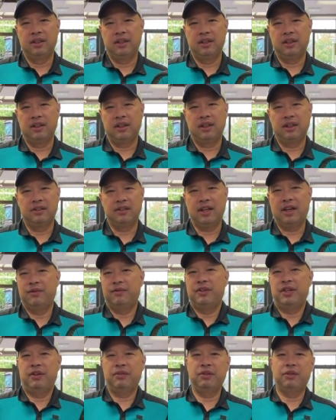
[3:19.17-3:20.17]
because I've
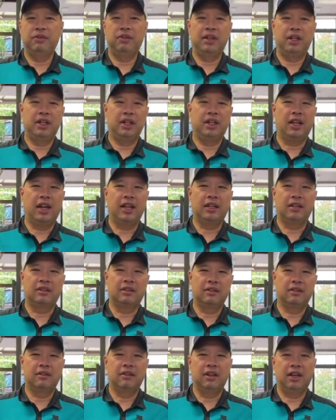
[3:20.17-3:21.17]
never really
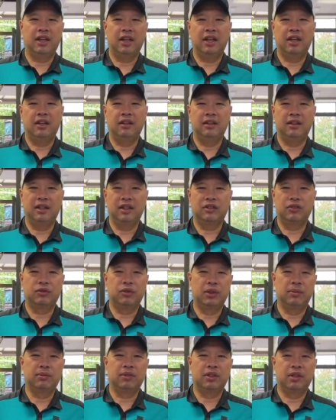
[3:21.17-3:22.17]
liked the
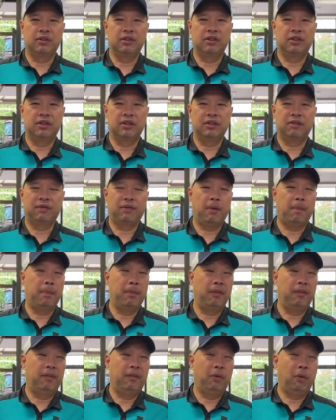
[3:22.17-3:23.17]
Extreme series from
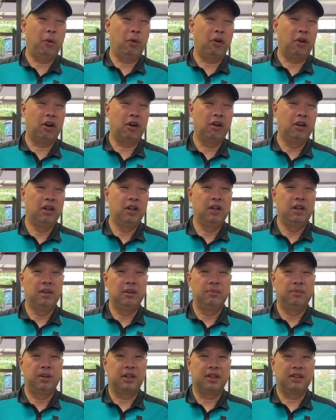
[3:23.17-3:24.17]
before,
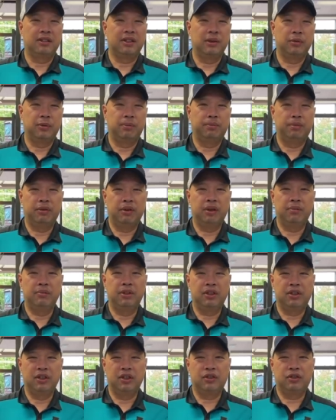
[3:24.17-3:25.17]
because they were pretty
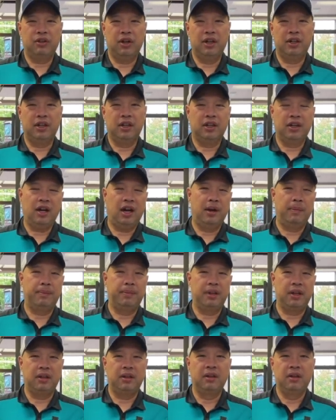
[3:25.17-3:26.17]
much just trying to
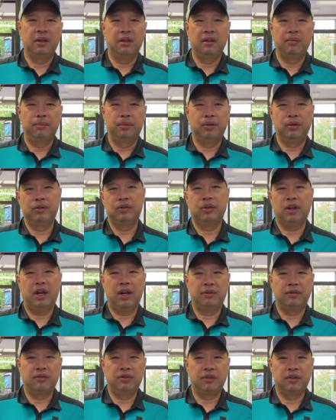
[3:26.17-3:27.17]
copy Pure
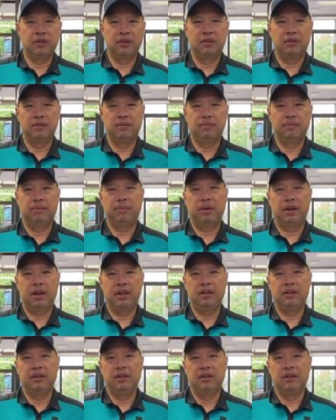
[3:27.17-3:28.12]
Drives. But